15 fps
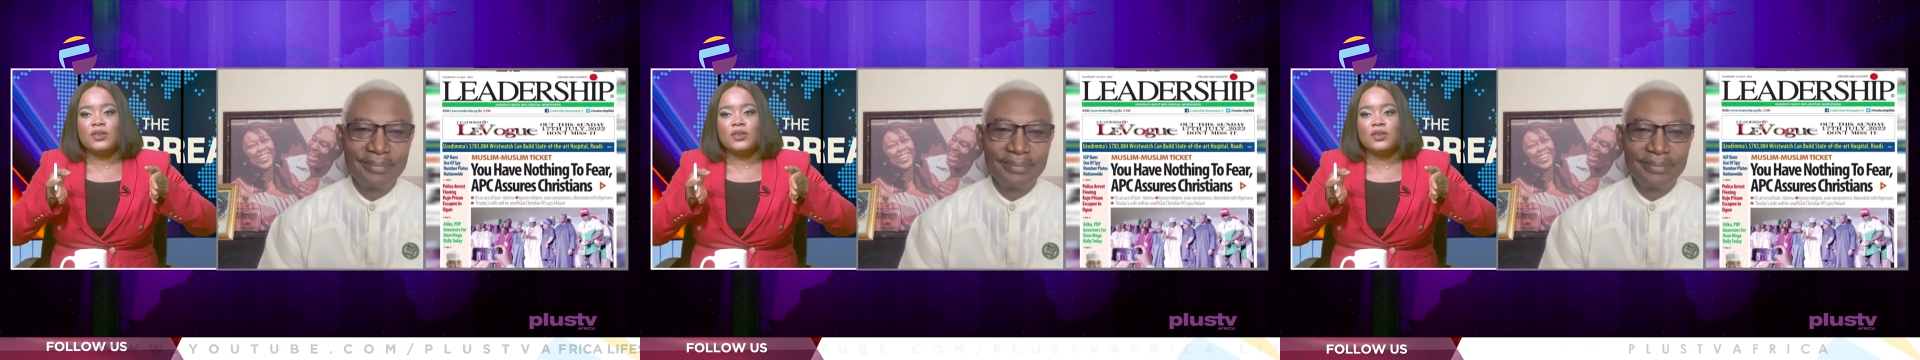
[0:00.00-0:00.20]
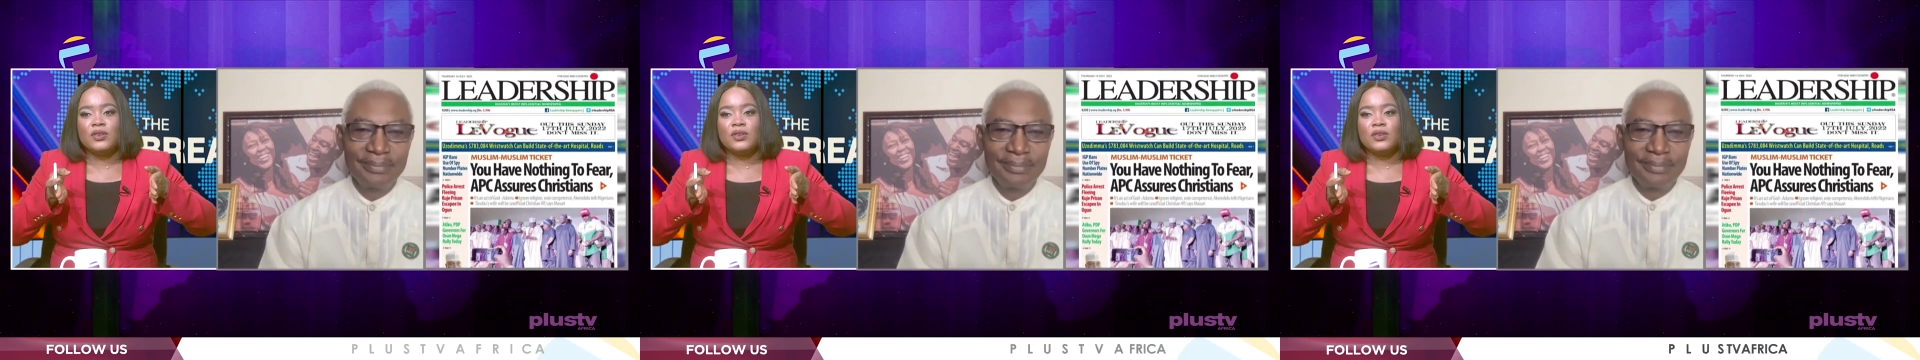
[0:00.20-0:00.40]

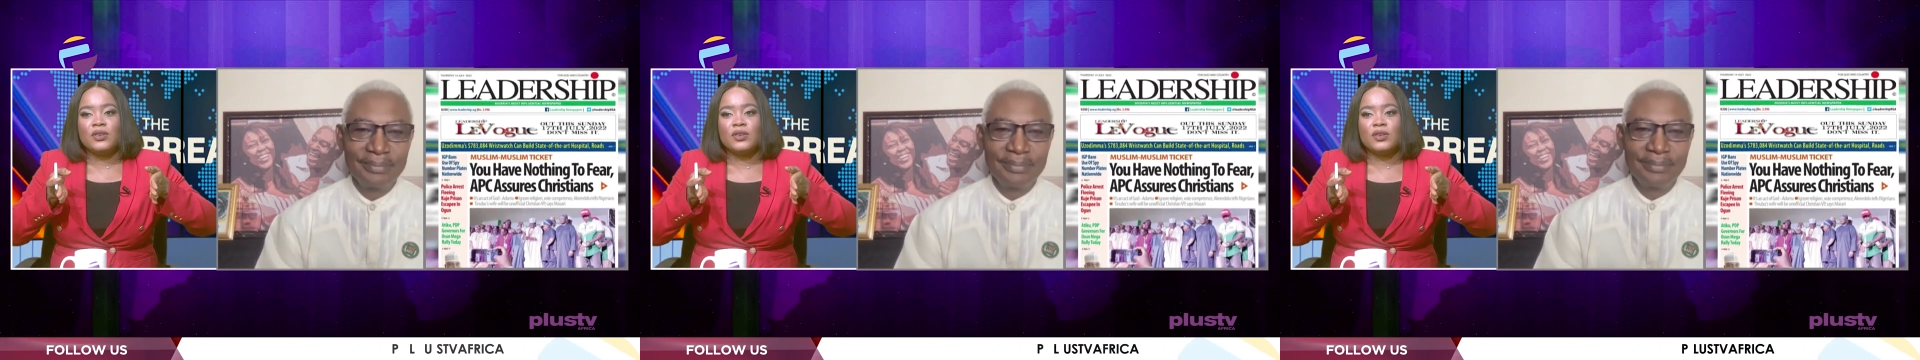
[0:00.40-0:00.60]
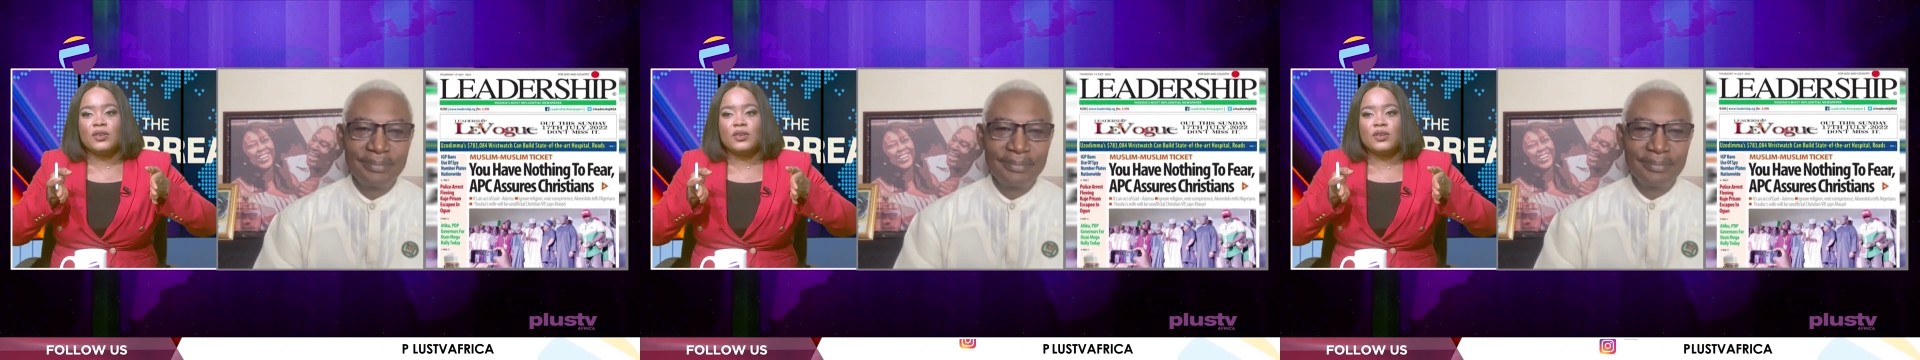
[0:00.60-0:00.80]

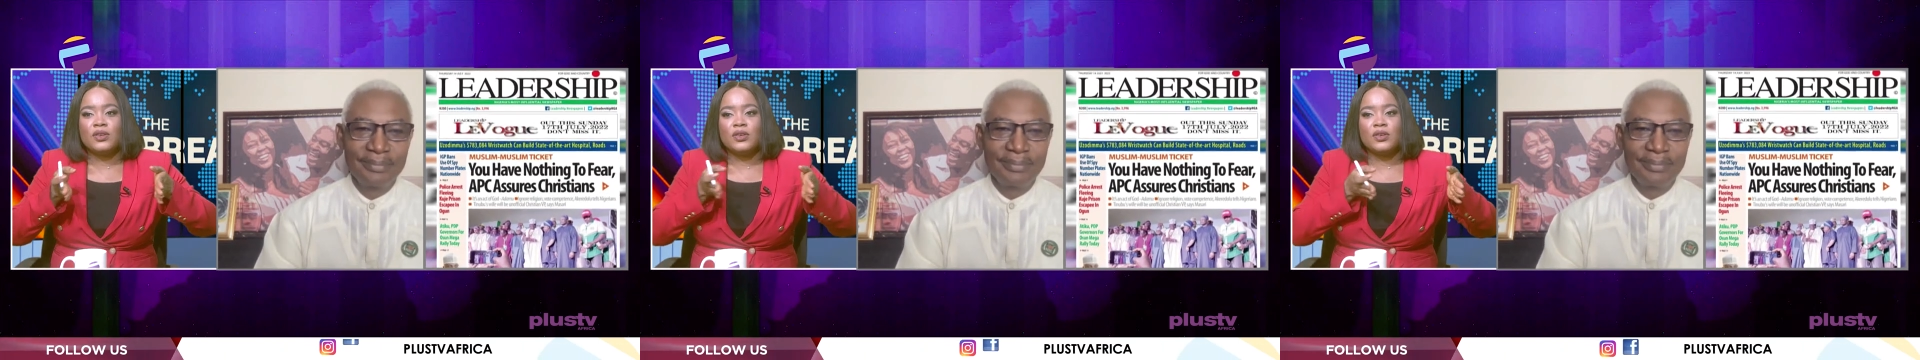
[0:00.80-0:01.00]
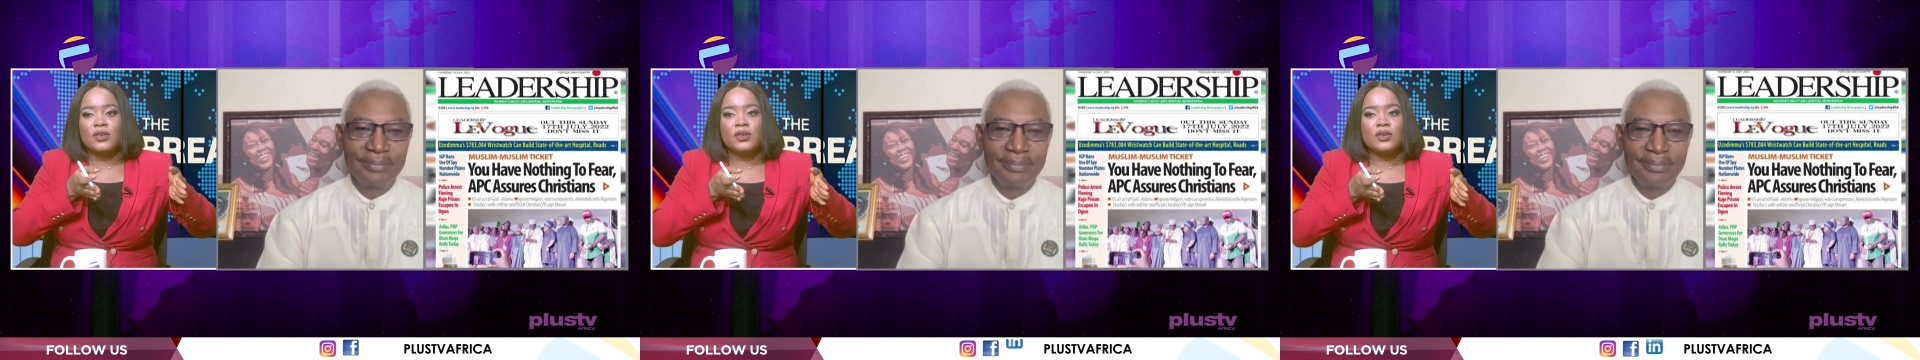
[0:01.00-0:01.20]

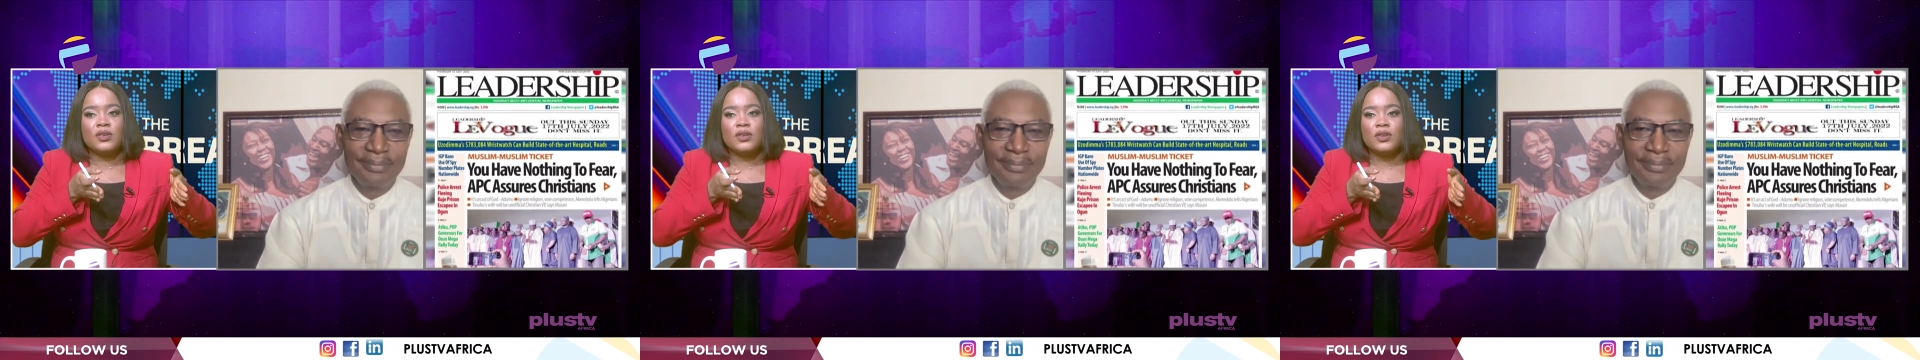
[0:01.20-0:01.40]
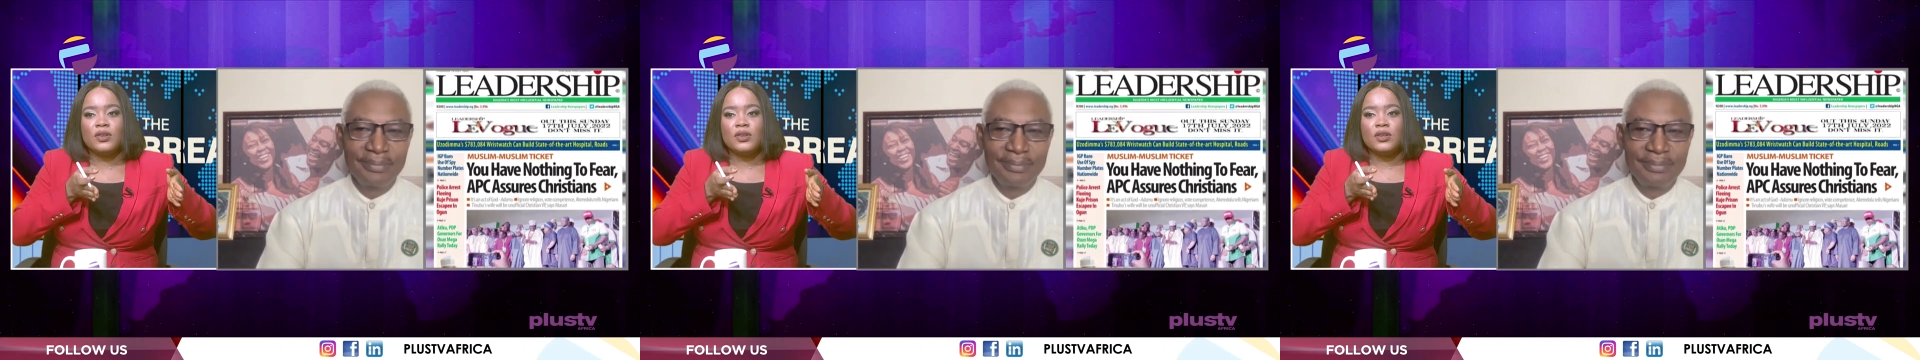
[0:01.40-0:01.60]

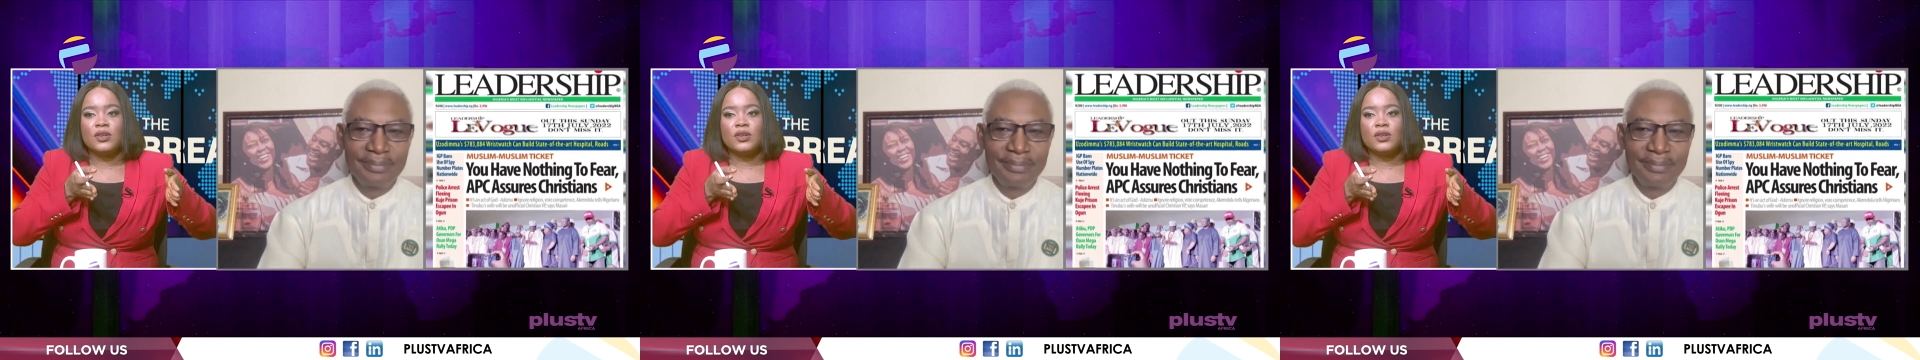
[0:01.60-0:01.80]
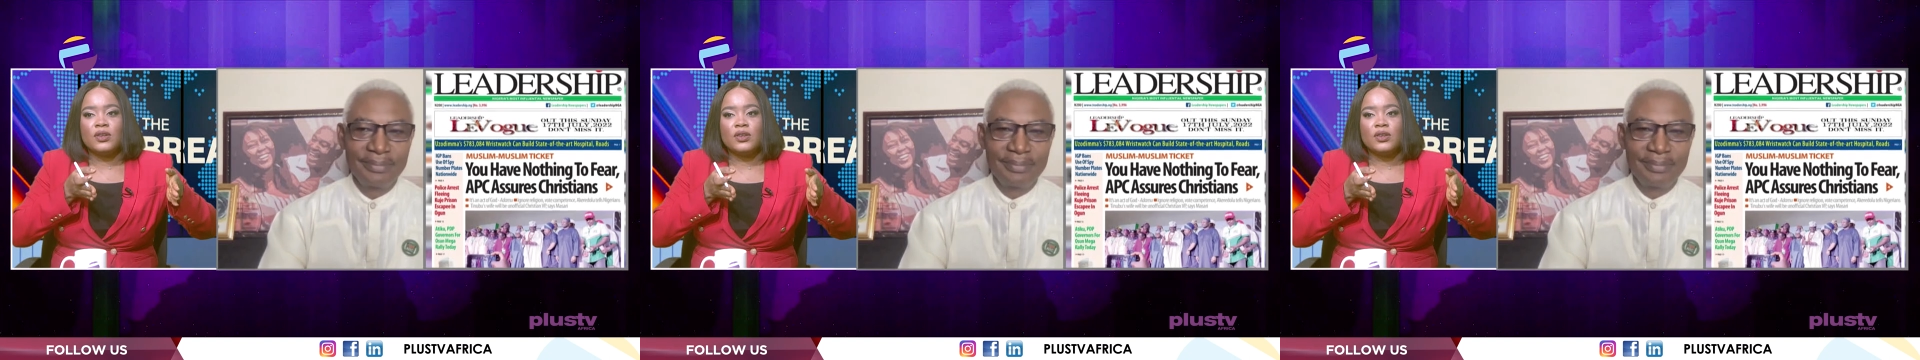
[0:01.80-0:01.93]
(no one is talking)